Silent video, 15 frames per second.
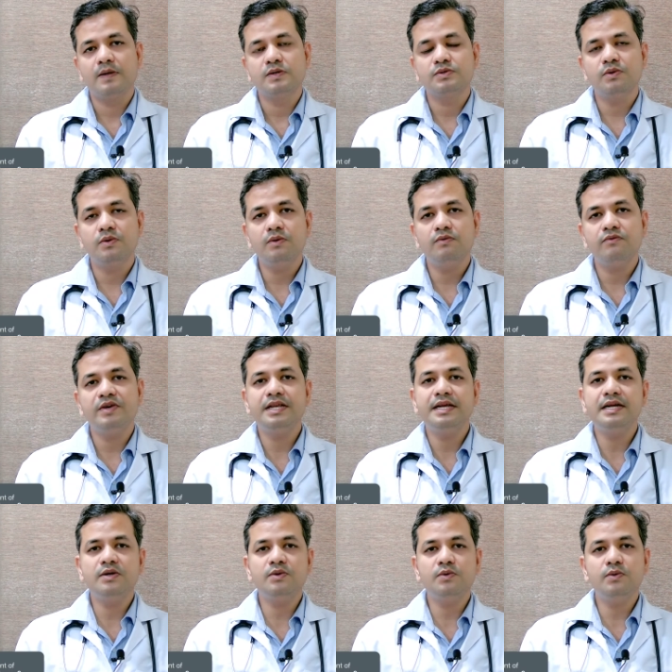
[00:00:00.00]
So we
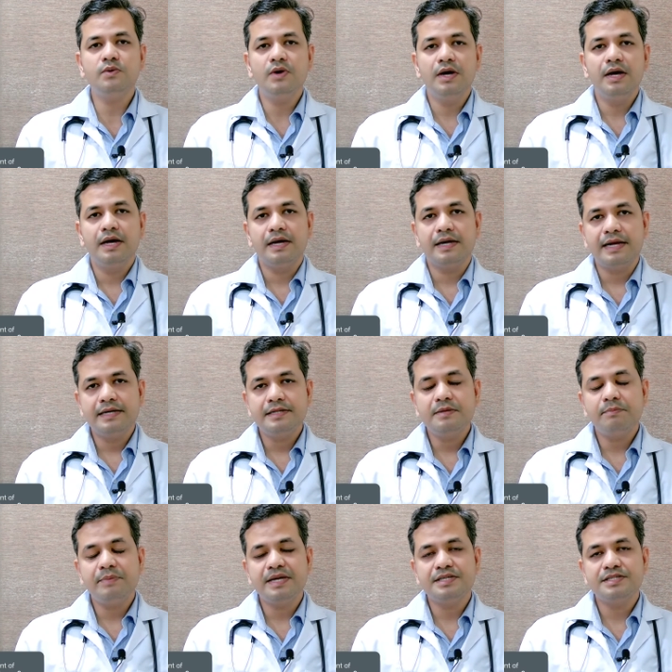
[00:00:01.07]
need to get
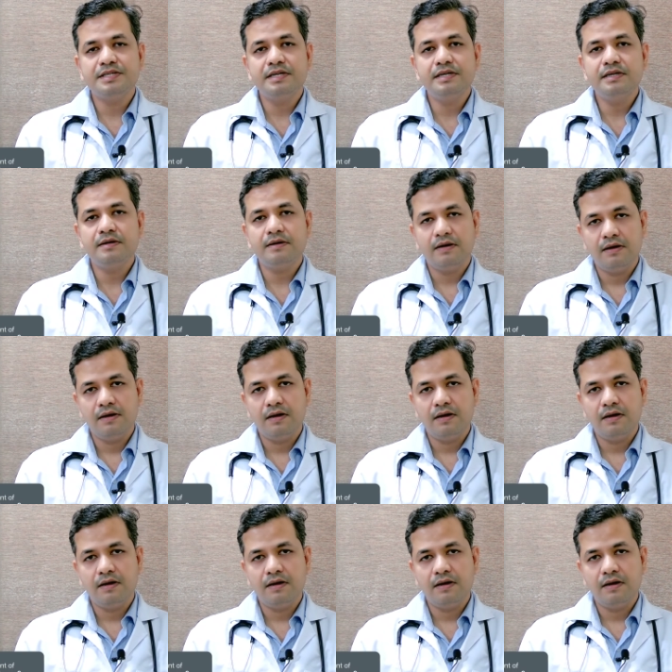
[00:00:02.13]
the patient,